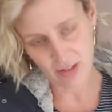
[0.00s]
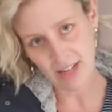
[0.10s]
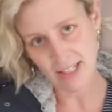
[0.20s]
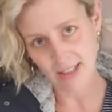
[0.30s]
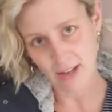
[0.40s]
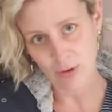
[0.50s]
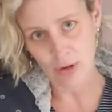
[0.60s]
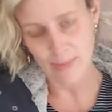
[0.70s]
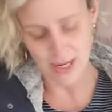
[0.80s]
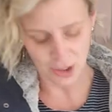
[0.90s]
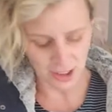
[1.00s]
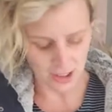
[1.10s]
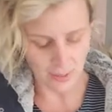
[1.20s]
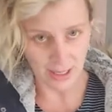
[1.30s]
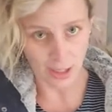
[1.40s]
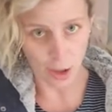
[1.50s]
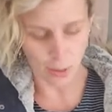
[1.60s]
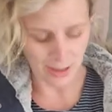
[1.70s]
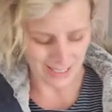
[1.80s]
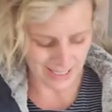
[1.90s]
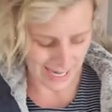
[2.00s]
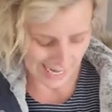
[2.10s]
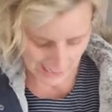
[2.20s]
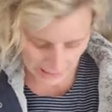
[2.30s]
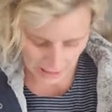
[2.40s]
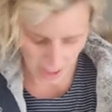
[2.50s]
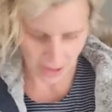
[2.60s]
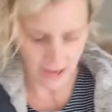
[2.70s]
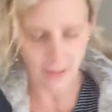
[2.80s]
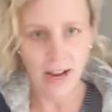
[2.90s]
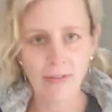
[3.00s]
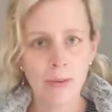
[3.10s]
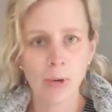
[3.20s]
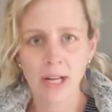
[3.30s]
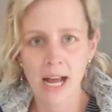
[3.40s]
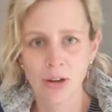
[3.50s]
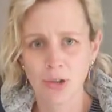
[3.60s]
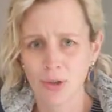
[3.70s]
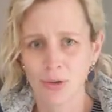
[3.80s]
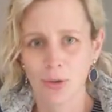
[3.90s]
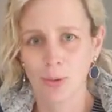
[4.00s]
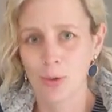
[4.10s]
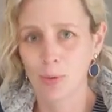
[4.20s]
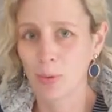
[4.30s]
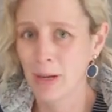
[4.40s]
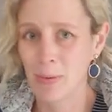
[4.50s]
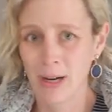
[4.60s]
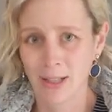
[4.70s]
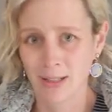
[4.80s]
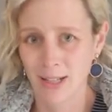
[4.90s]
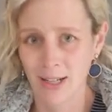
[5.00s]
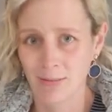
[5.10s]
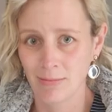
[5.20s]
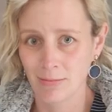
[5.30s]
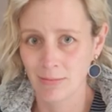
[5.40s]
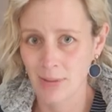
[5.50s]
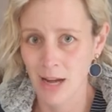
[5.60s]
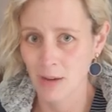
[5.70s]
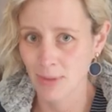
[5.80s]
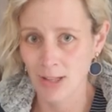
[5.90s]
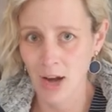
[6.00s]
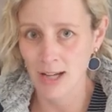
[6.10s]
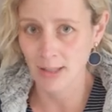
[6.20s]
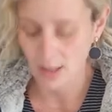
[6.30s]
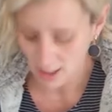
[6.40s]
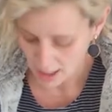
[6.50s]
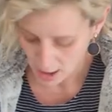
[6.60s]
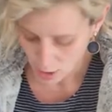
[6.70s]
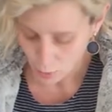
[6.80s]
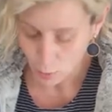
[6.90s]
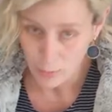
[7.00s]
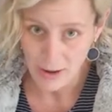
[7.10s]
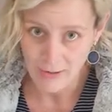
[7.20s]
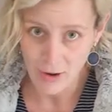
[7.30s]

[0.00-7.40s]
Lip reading: the reasons I've already mentioned, I'm gonna go with the 10. I think for everybody else, your normal pre-pregnancy size would be